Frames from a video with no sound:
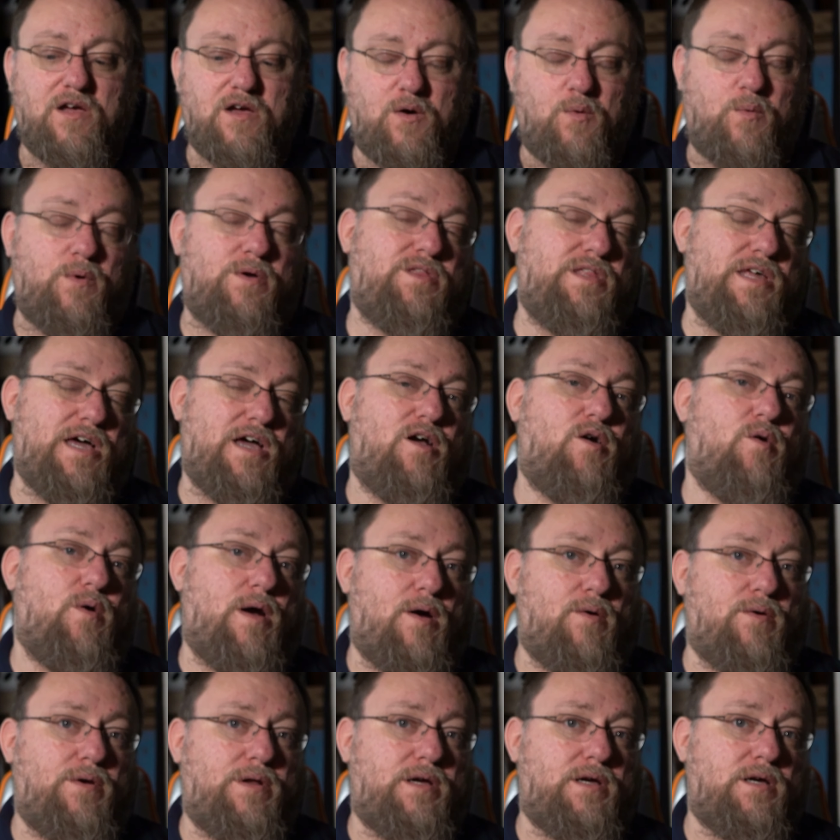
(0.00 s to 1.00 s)
with that
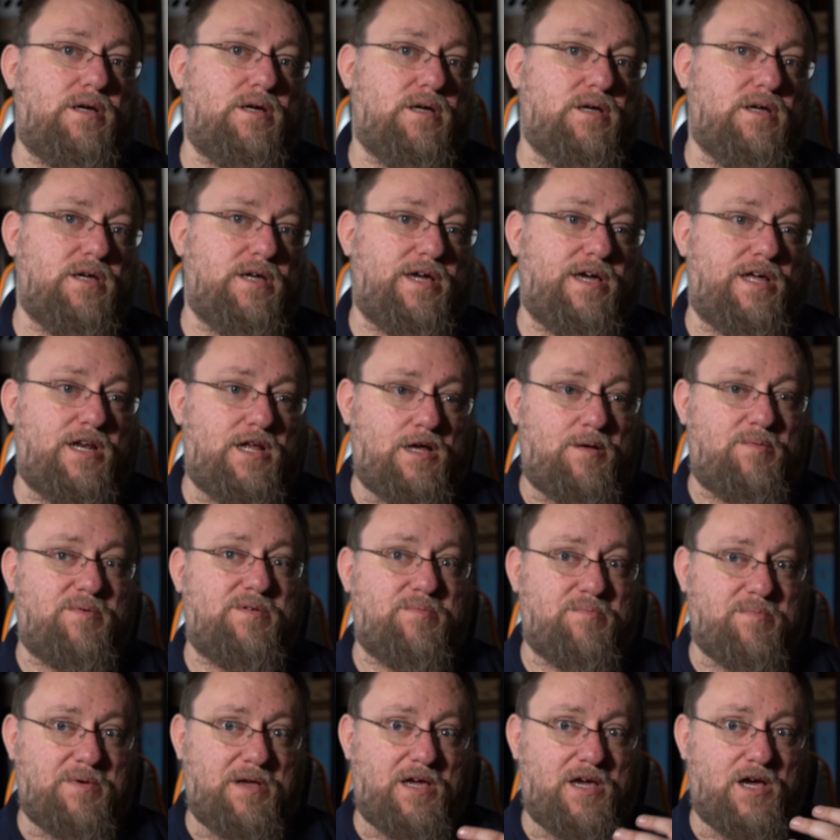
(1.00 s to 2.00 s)
grounding. It
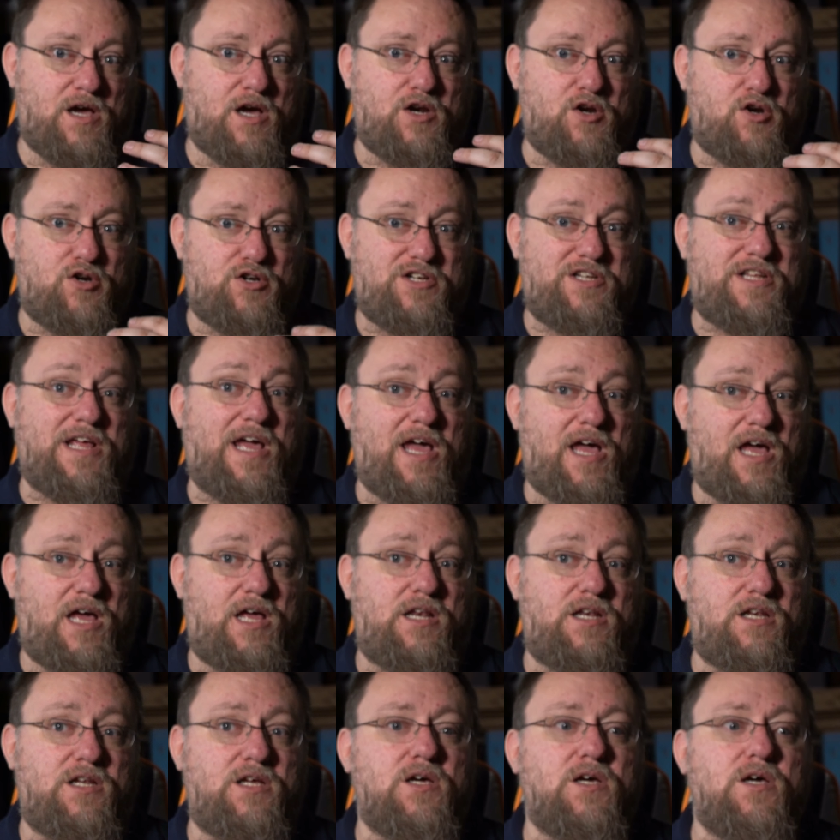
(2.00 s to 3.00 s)
helps me
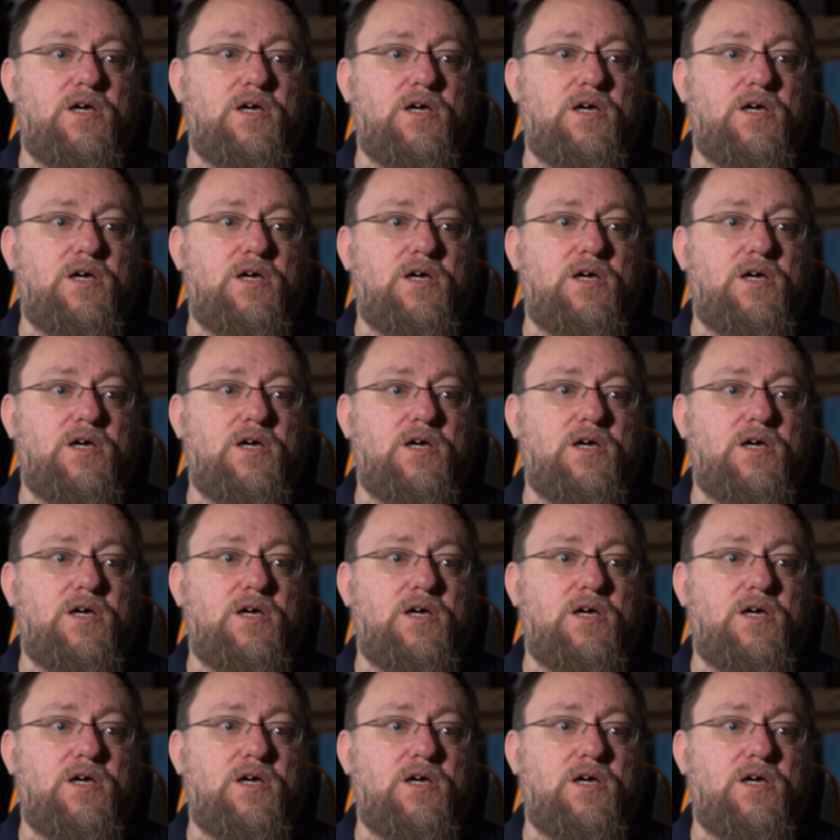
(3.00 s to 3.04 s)
understand,